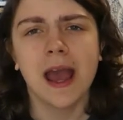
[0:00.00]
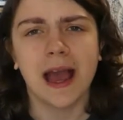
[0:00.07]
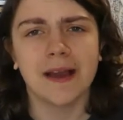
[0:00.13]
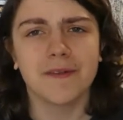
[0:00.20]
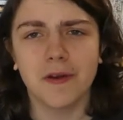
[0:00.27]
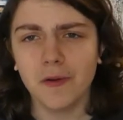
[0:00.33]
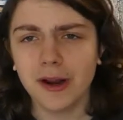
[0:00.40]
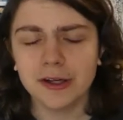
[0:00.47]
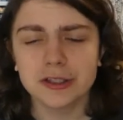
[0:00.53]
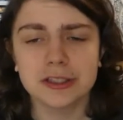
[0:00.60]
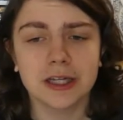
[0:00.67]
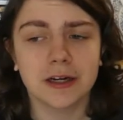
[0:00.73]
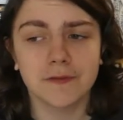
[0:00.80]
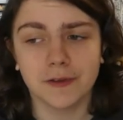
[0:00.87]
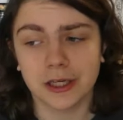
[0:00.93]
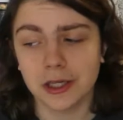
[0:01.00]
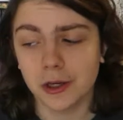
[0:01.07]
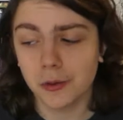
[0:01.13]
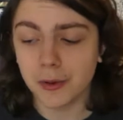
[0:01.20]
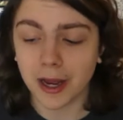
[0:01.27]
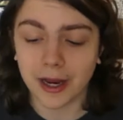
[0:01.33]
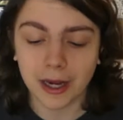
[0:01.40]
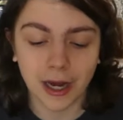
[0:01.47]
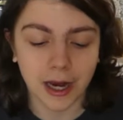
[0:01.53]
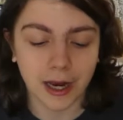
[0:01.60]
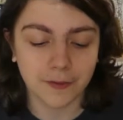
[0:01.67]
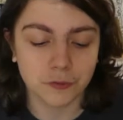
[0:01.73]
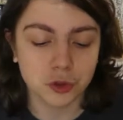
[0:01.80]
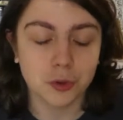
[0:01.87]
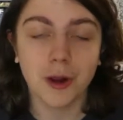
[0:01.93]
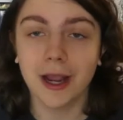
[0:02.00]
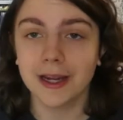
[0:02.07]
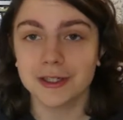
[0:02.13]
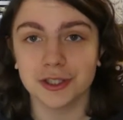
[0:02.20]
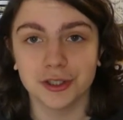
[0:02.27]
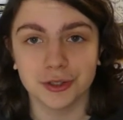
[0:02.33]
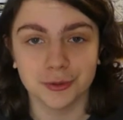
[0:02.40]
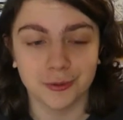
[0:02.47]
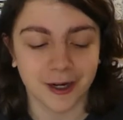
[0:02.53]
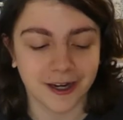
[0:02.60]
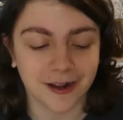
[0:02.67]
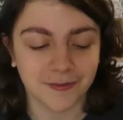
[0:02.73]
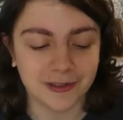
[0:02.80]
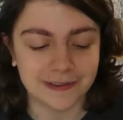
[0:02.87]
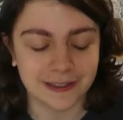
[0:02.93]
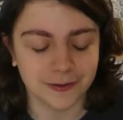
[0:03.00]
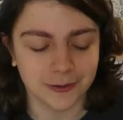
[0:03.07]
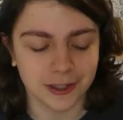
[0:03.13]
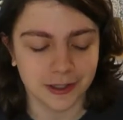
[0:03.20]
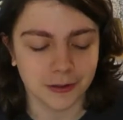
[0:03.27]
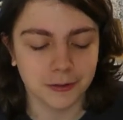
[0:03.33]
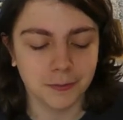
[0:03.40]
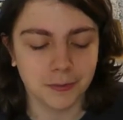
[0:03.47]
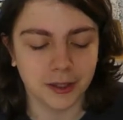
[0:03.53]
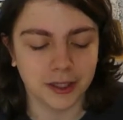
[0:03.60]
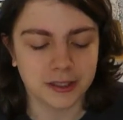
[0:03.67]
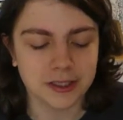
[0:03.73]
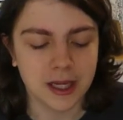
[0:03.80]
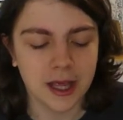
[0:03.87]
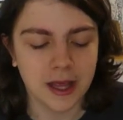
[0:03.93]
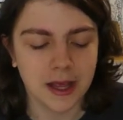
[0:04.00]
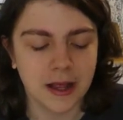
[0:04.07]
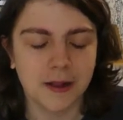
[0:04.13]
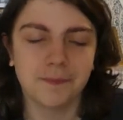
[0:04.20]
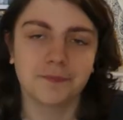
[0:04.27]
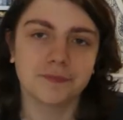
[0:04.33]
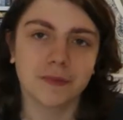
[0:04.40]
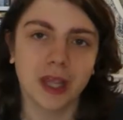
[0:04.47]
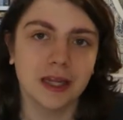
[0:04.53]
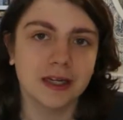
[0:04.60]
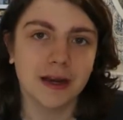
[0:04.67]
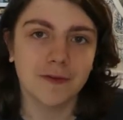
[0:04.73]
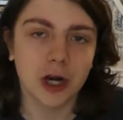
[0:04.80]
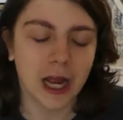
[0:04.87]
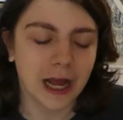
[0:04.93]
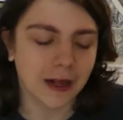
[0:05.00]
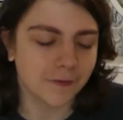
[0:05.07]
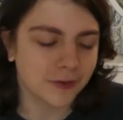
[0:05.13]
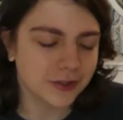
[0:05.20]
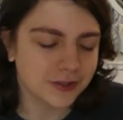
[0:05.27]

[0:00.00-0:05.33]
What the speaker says: I've never actually done a video. I have tried to do one every single year, but never have.